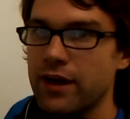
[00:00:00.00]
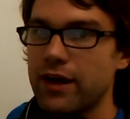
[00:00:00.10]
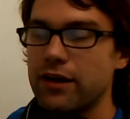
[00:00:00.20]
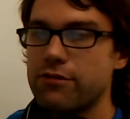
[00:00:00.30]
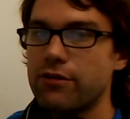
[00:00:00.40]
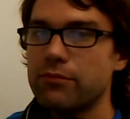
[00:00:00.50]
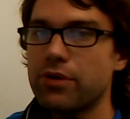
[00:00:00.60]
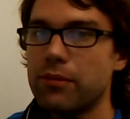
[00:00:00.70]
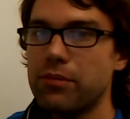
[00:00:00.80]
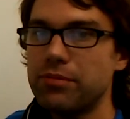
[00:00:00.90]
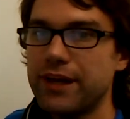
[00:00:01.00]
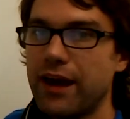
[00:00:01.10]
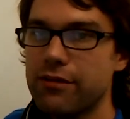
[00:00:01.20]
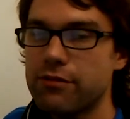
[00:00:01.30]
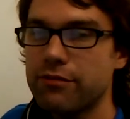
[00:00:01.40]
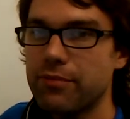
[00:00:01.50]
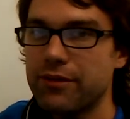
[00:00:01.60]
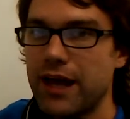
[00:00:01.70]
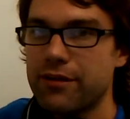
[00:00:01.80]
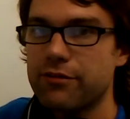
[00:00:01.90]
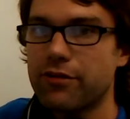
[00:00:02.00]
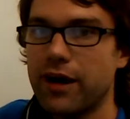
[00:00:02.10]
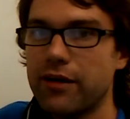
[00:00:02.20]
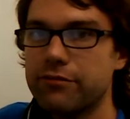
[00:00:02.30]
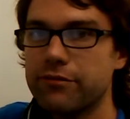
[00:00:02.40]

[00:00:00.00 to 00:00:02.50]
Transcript: And as you can probably guess from the last graph,